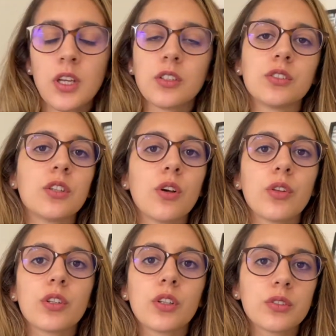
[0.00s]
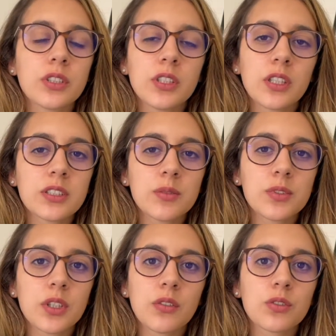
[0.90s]
So the closing costs
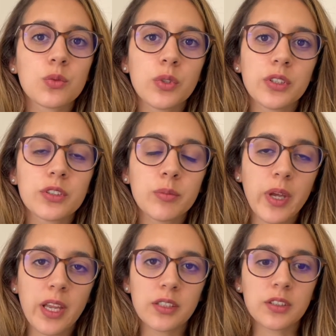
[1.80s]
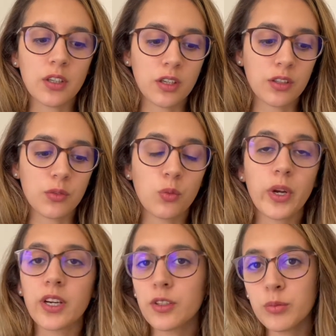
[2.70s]
themselves will depend on
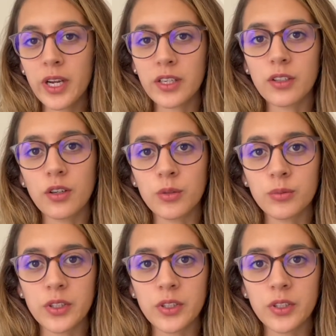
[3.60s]
where you buy your home,